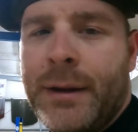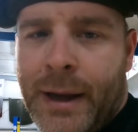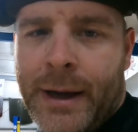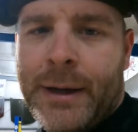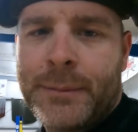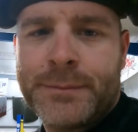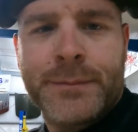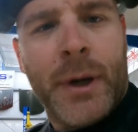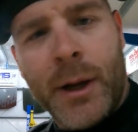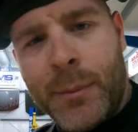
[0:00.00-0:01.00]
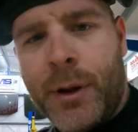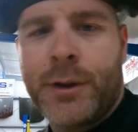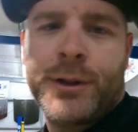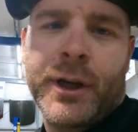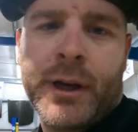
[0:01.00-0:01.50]
yeah, I
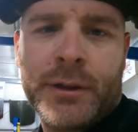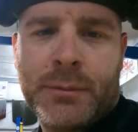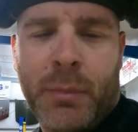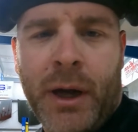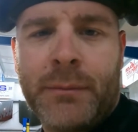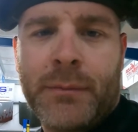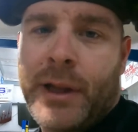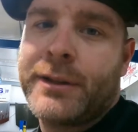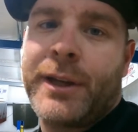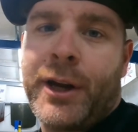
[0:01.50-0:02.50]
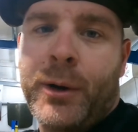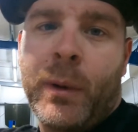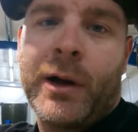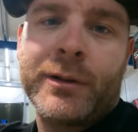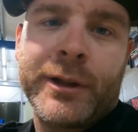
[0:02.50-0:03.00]
apologize, but let's get her
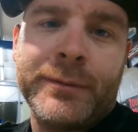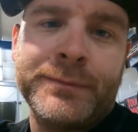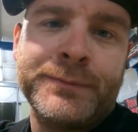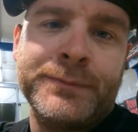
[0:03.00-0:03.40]
welded.